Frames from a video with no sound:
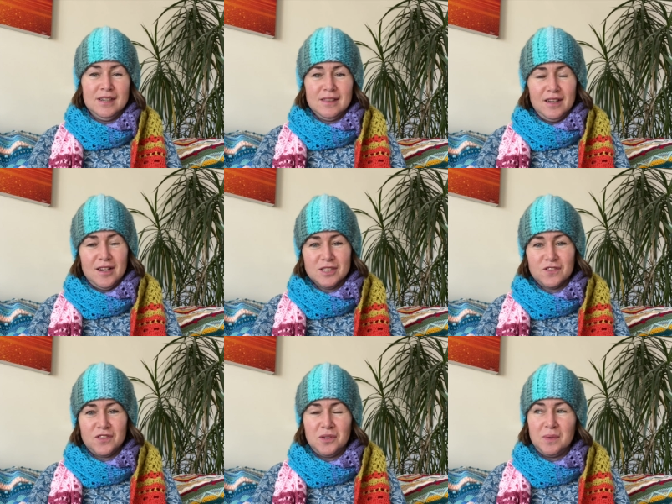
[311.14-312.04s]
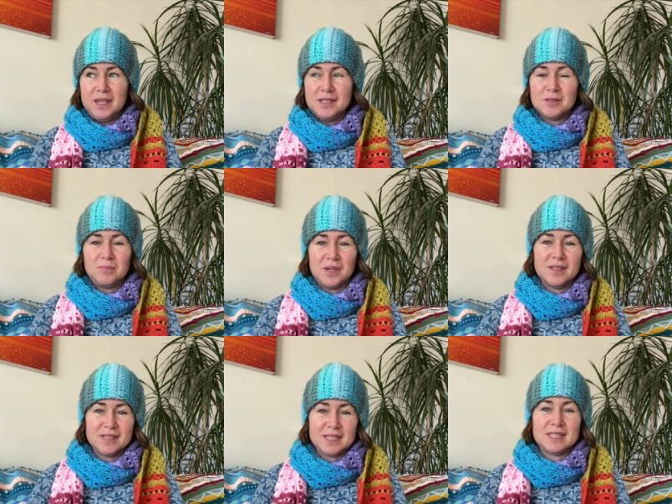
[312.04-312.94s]
the last few weeks,
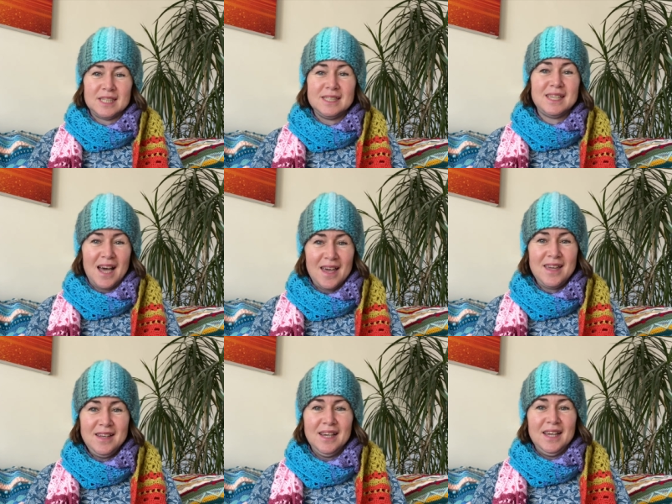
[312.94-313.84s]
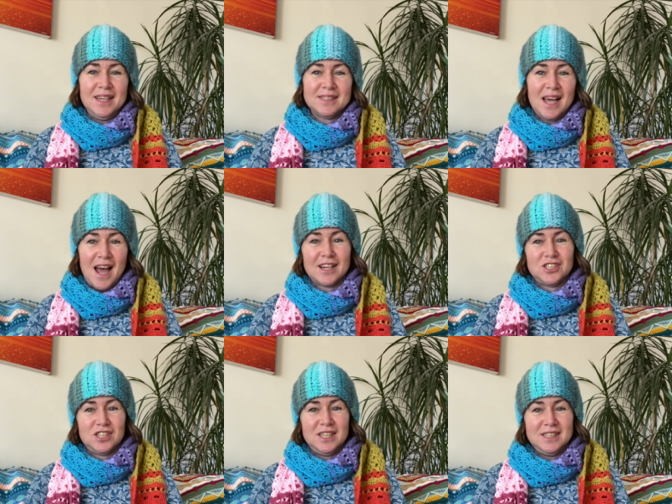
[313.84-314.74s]
but today it's
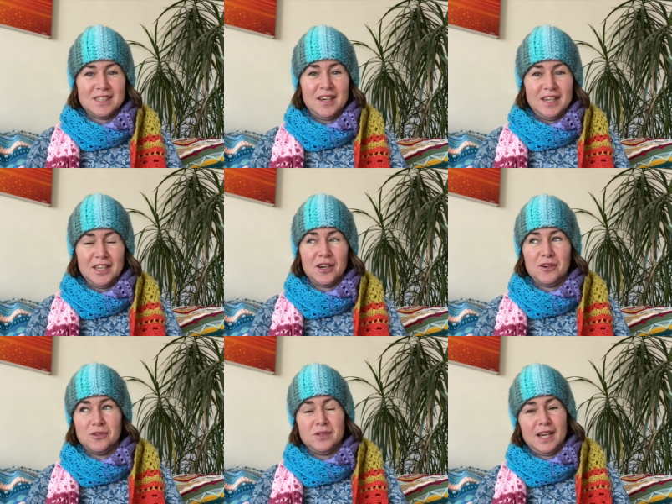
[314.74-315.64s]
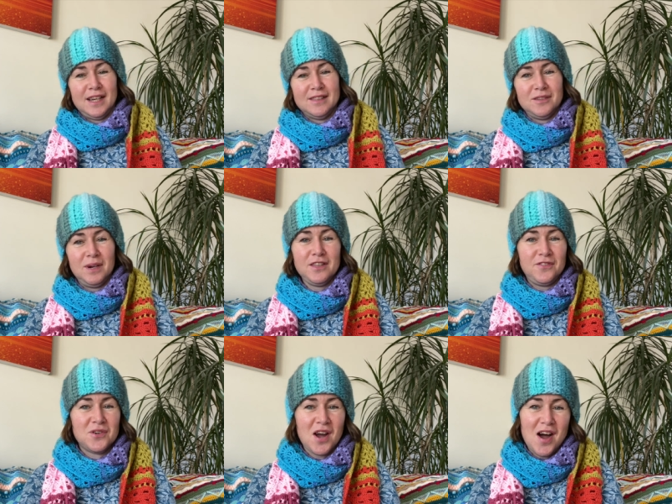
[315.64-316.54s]
actually turning cold, and the weather
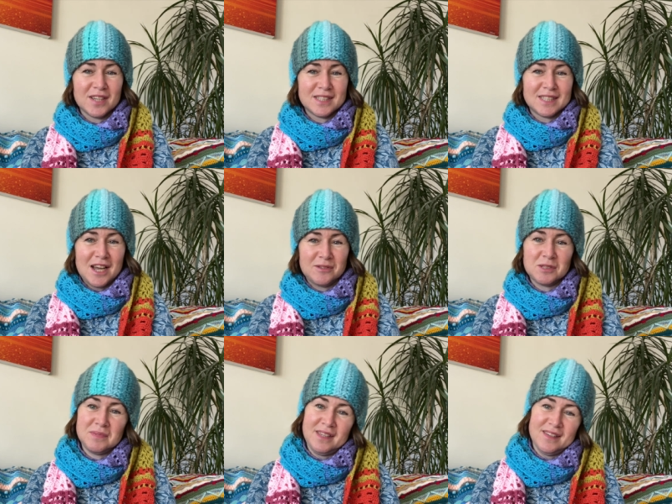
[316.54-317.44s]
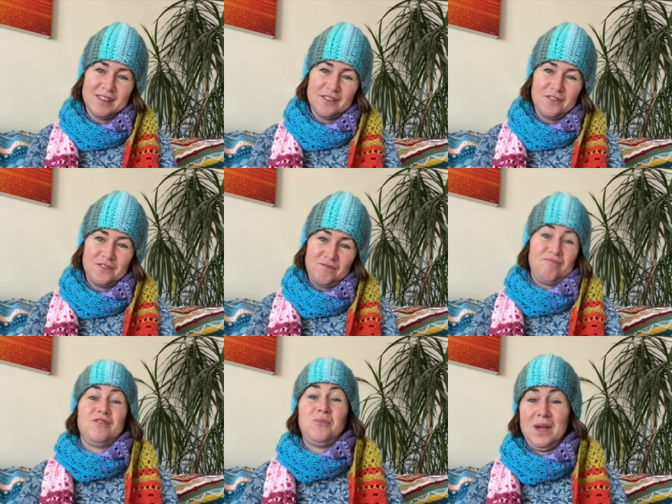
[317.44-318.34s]
forecast tells me that
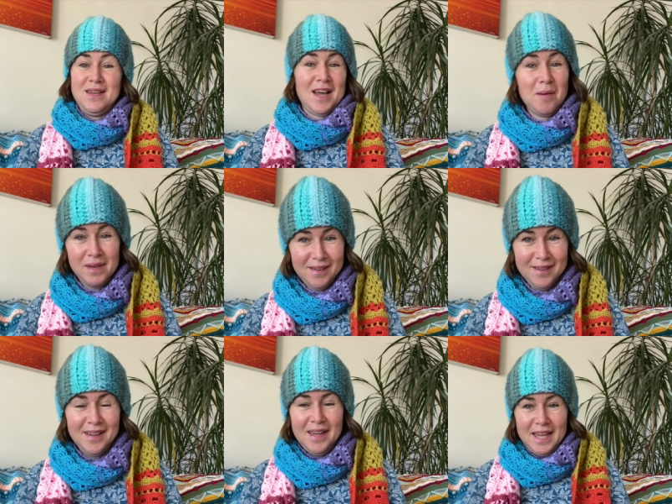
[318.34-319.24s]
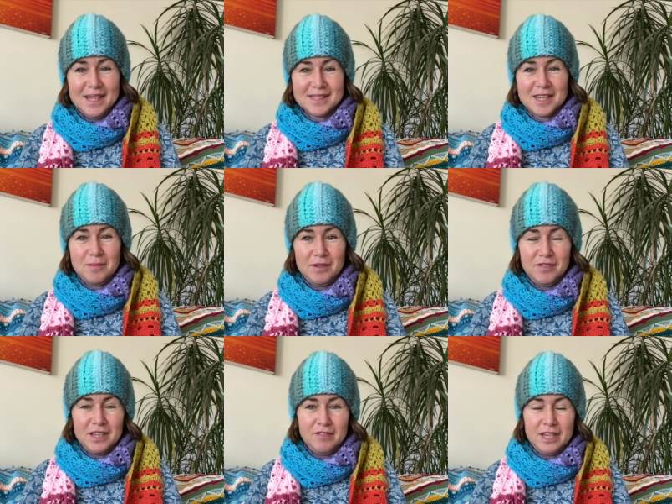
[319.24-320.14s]
the week coming, it's going to be
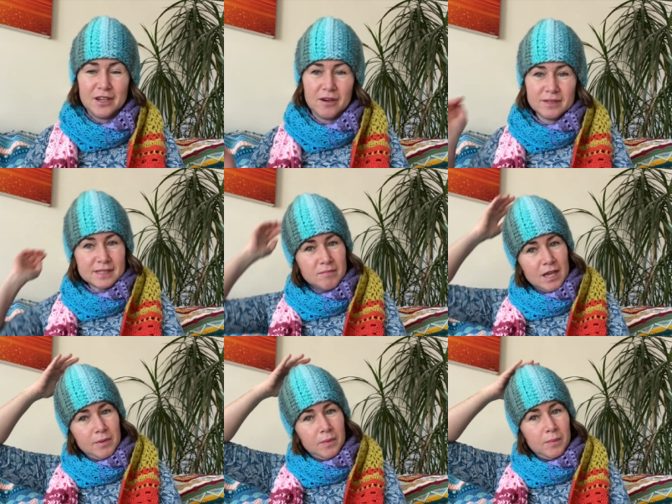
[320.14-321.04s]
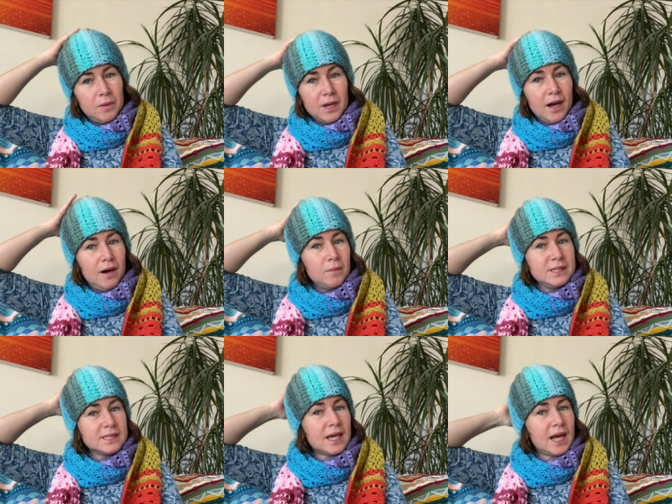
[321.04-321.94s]
really, really cold. So maybe we will get our
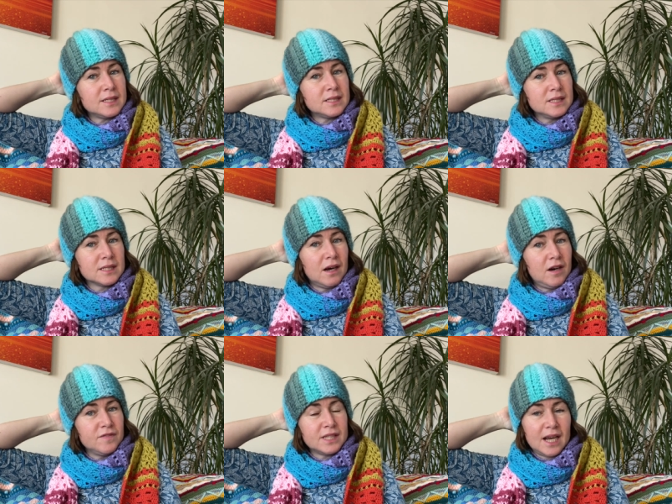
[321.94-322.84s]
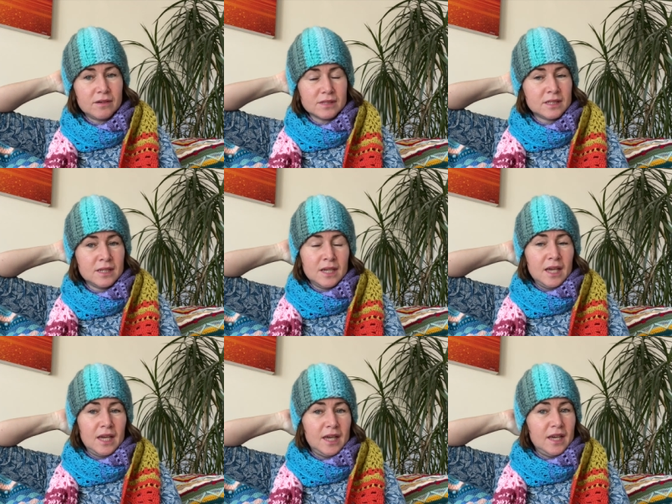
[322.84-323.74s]
winter hats and scarves out
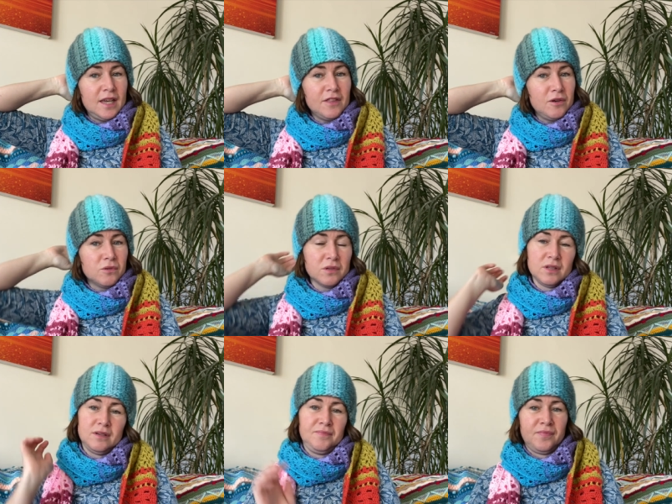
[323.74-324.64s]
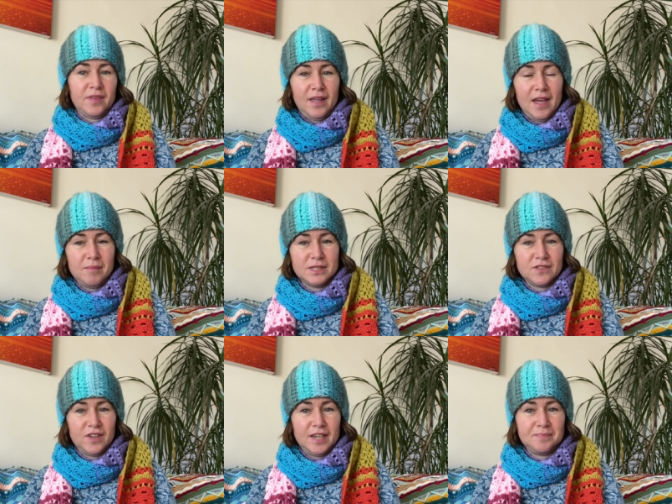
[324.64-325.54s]
here in the northern
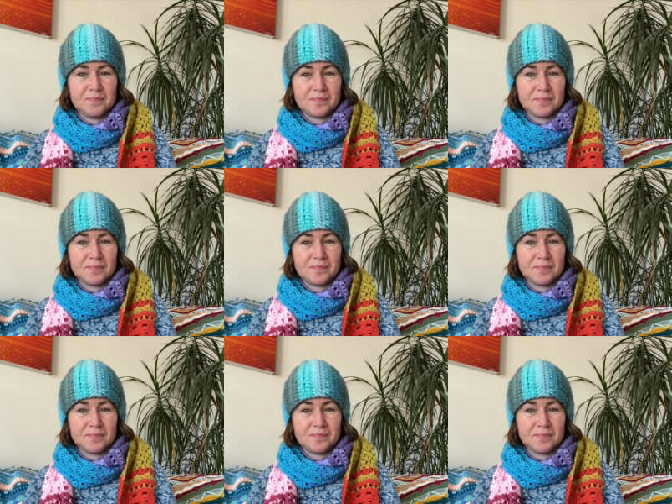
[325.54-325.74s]
hemisphere.